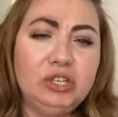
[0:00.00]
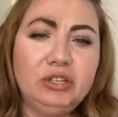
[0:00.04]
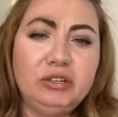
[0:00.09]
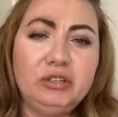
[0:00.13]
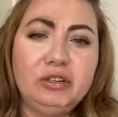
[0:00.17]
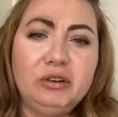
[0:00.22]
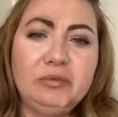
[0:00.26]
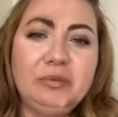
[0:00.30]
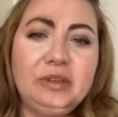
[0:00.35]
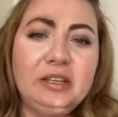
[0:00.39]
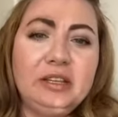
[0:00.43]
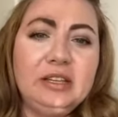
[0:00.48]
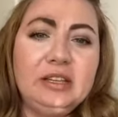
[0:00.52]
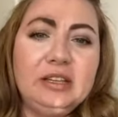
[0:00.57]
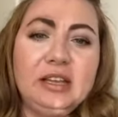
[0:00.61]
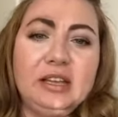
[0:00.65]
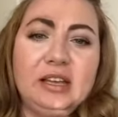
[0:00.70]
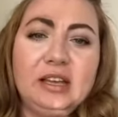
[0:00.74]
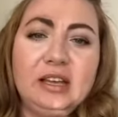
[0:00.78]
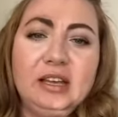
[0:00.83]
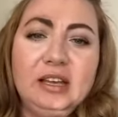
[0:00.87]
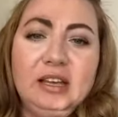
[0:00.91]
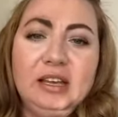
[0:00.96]
You know what I mean?
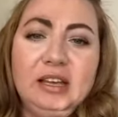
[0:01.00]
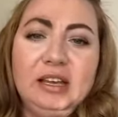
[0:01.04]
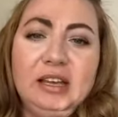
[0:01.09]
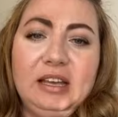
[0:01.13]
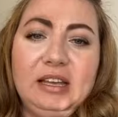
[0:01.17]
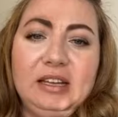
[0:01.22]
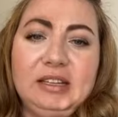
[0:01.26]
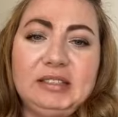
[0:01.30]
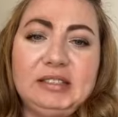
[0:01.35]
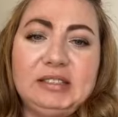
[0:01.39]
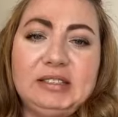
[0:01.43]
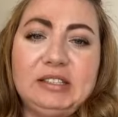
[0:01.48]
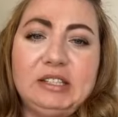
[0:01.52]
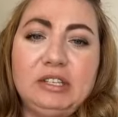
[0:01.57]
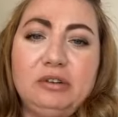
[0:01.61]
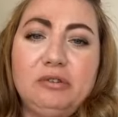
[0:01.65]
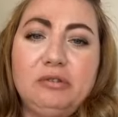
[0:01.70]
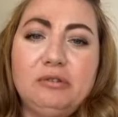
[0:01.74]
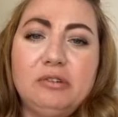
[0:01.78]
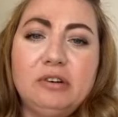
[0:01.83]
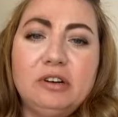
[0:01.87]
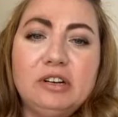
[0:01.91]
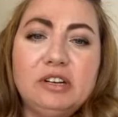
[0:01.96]
Like it's
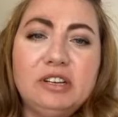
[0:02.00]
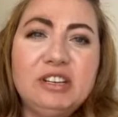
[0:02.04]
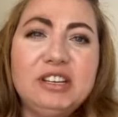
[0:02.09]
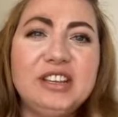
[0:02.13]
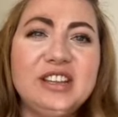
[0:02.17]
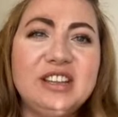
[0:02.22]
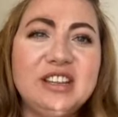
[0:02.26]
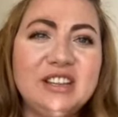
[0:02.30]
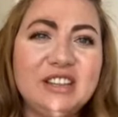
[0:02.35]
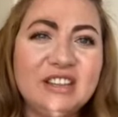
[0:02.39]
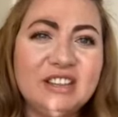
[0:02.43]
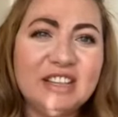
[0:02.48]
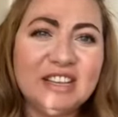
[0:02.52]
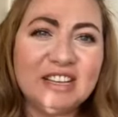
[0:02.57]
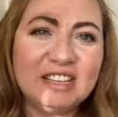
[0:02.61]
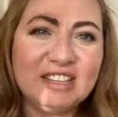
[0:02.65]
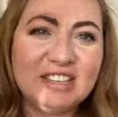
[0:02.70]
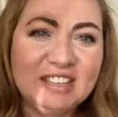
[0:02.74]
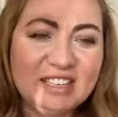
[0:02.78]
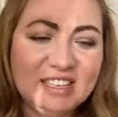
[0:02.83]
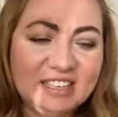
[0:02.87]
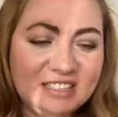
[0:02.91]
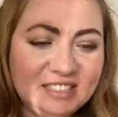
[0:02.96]
your
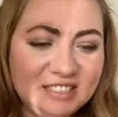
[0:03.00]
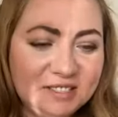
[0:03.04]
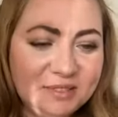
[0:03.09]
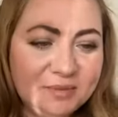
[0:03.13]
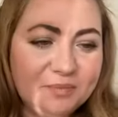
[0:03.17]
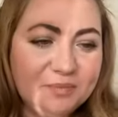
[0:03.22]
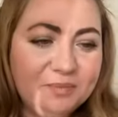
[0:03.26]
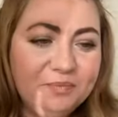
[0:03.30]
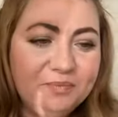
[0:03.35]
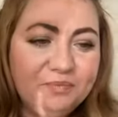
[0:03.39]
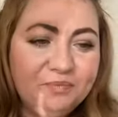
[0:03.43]
like this